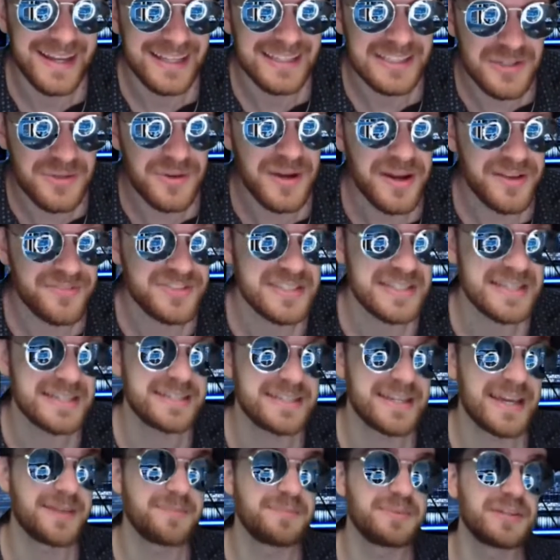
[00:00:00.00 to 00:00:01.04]
UFC
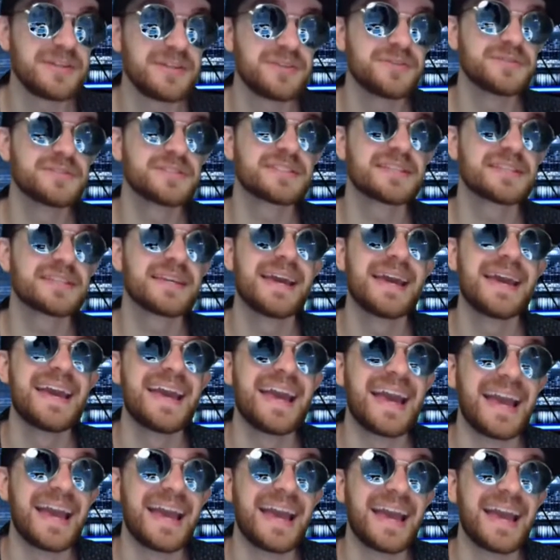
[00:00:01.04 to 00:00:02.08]
debuts
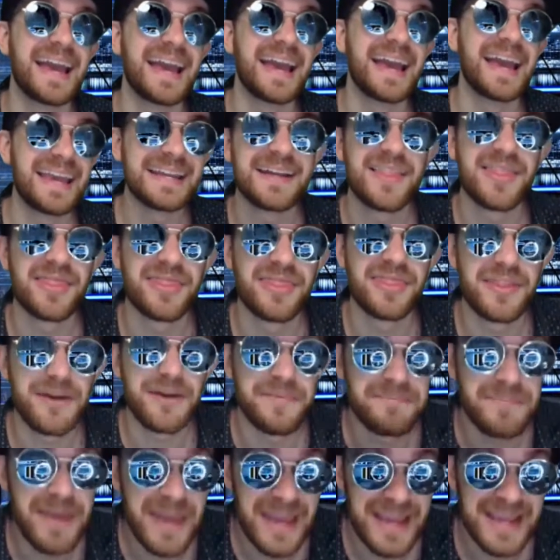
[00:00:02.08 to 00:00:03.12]
in
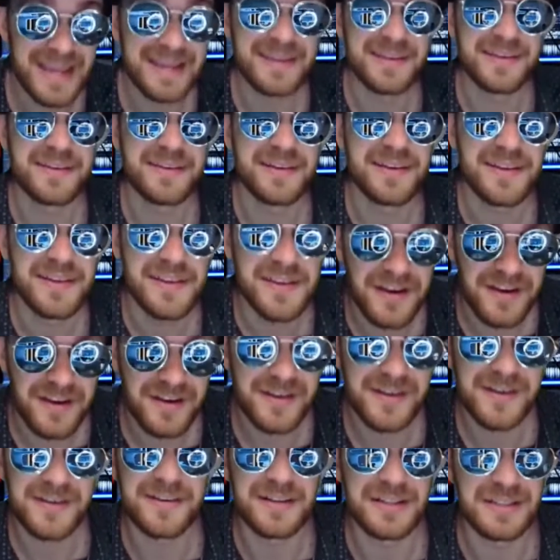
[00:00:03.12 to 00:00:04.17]
the main
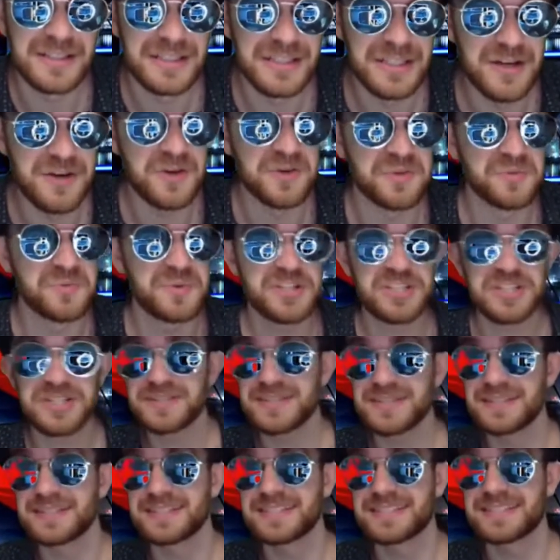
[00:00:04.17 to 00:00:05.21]
card alone, which
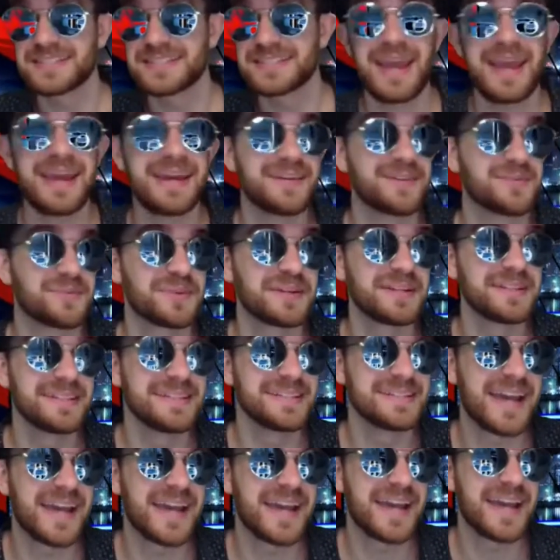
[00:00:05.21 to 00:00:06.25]
is insane,
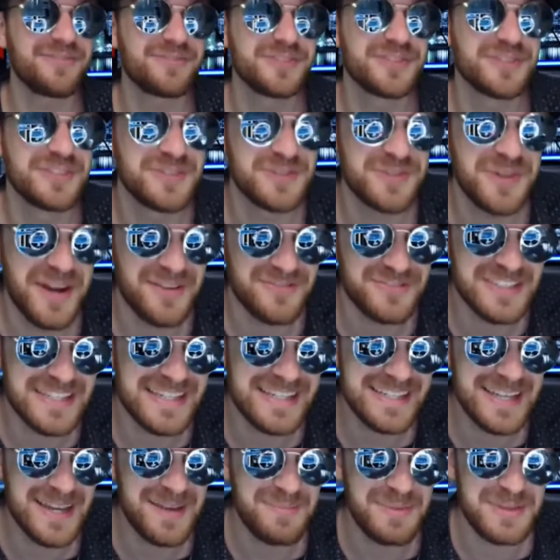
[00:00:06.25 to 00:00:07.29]
really. To have your
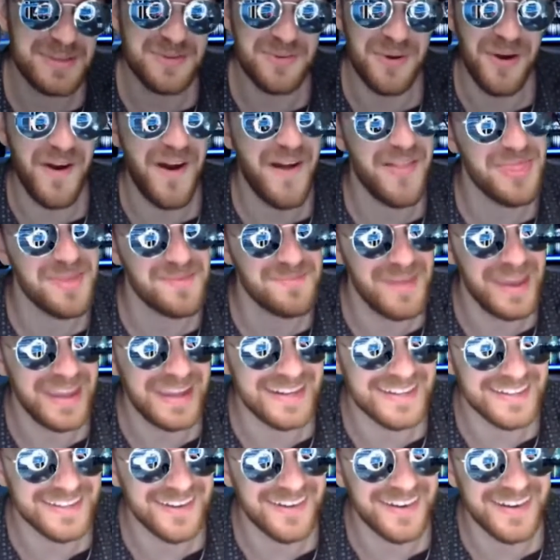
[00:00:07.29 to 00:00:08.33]
UFC debut on the
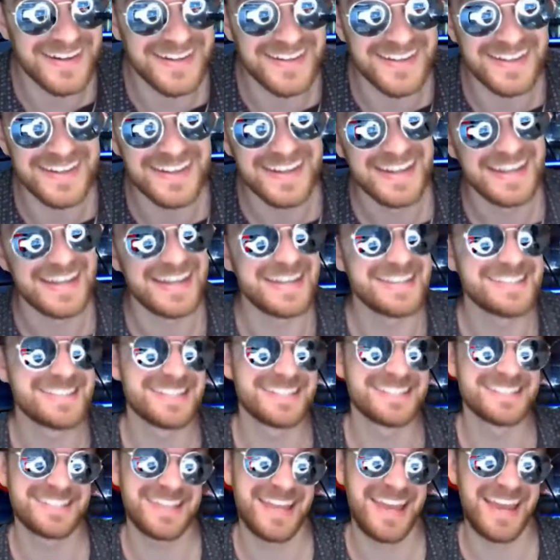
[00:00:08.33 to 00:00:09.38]
main card is
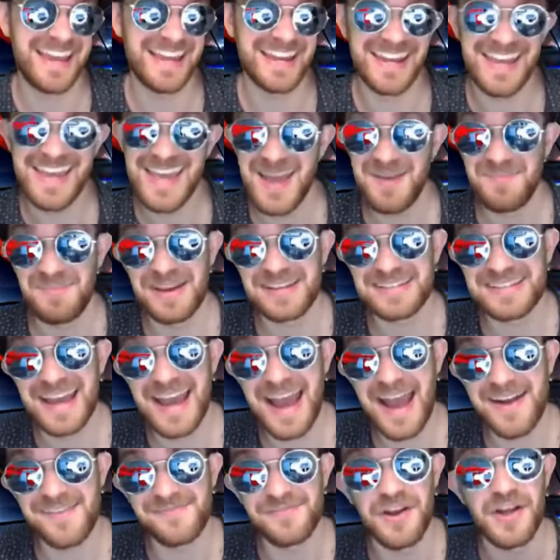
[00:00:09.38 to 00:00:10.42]
insane, but to
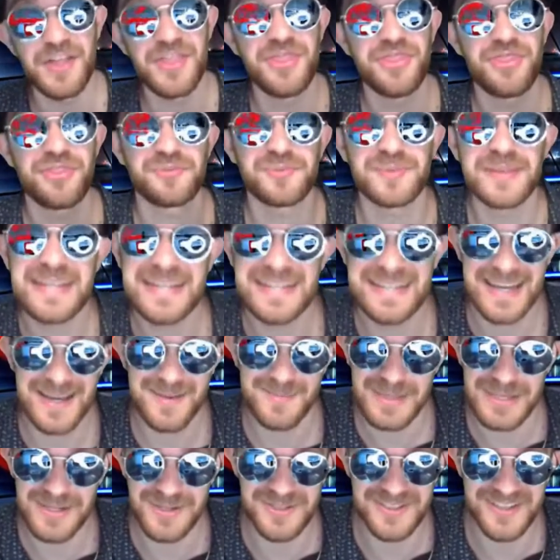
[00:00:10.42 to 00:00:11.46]
have 3
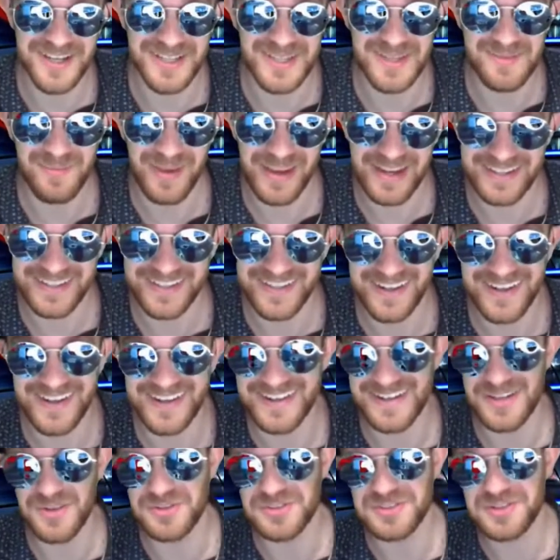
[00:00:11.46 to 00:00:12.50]
debuts on the main
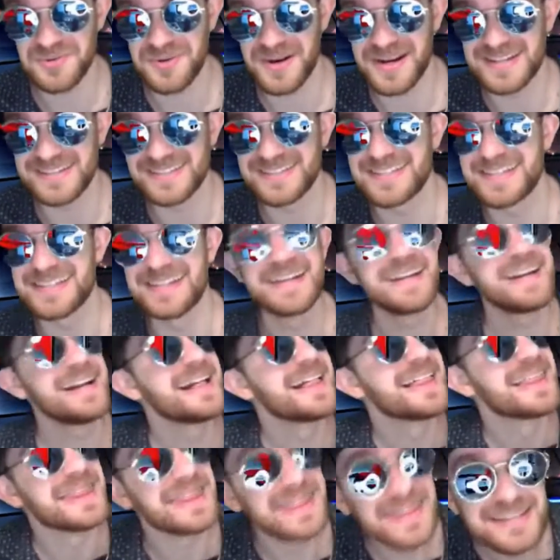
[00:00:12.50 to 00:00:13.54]
card is crazy.
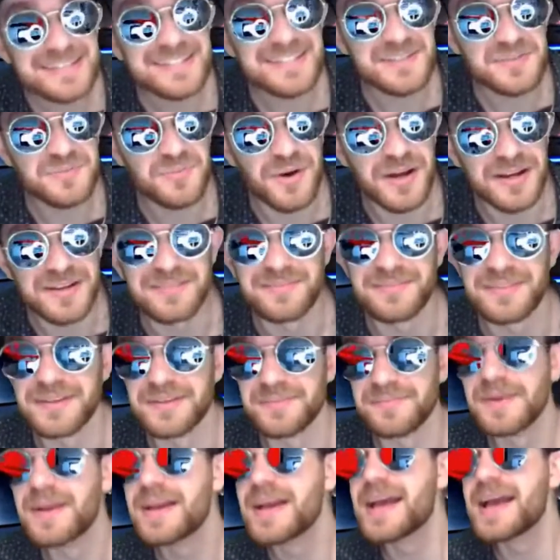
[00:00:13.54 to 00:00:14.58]
This is one of
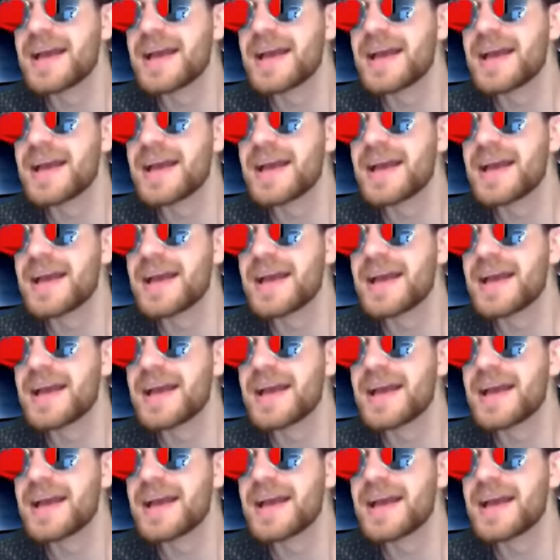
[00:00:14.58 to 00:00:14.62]
them.